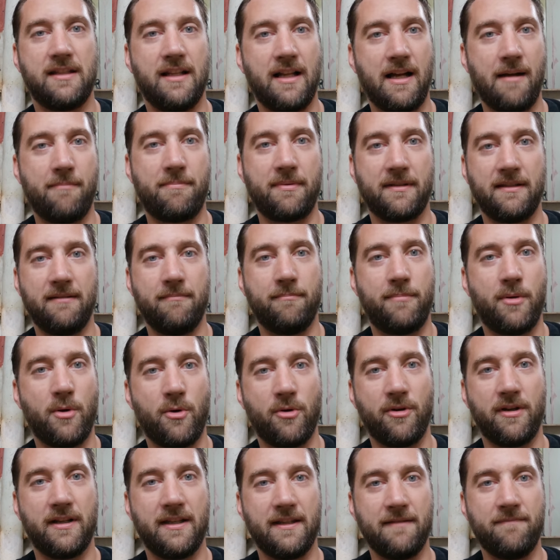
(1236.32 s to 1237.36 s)
it up and
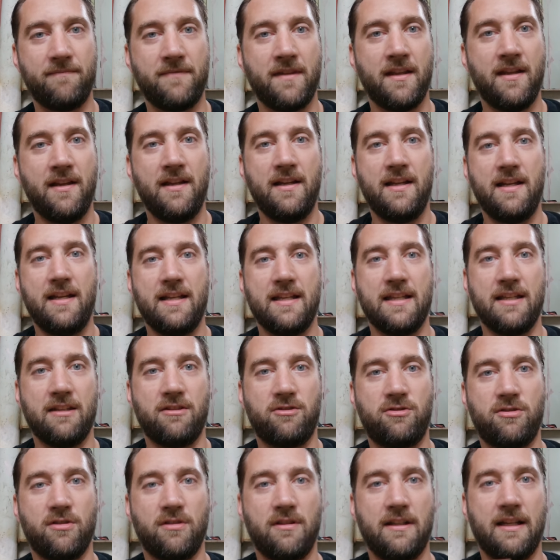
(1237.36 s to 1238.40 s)
pour it in. It
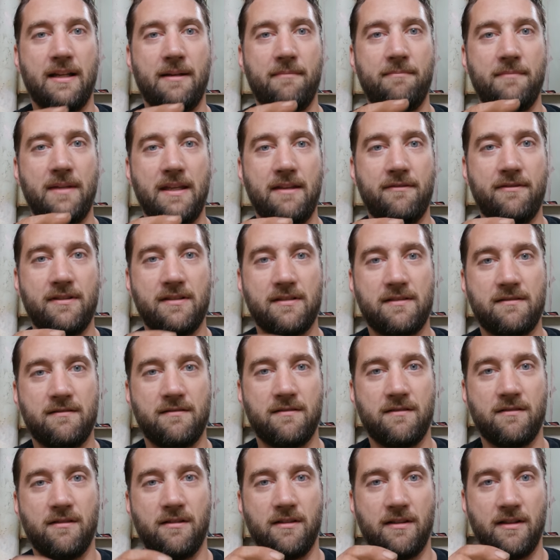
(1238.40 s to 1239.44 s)
should
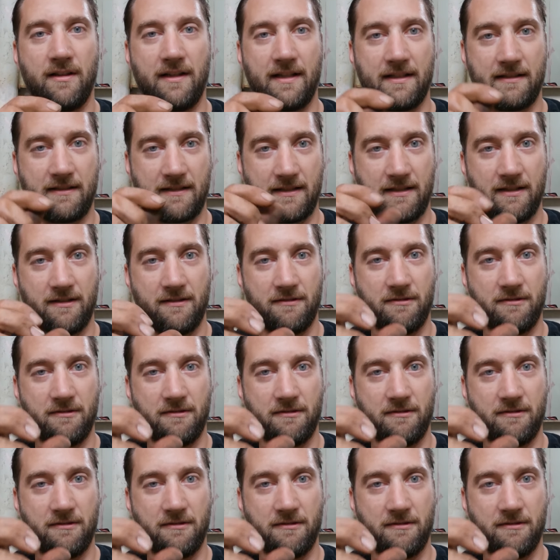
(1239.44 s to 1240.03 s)
even like